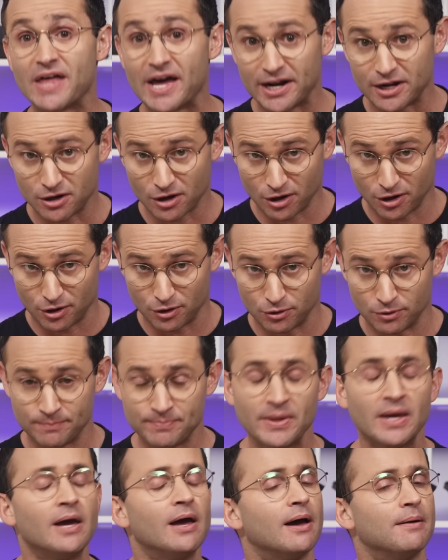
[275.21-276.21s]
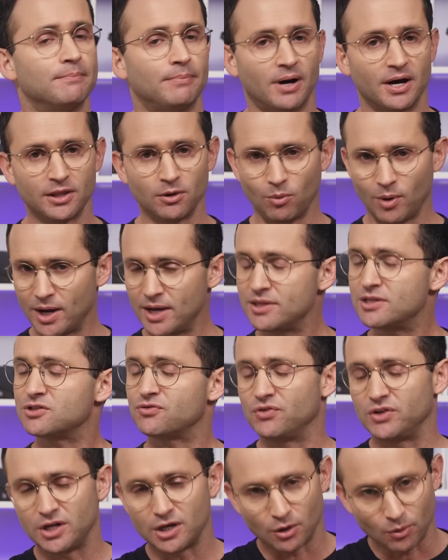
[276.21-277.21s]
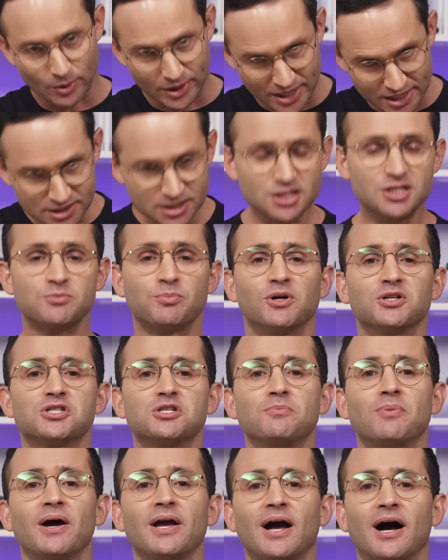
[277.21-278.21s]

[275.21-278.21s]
that a go. And by the way, this video isn't sponsored by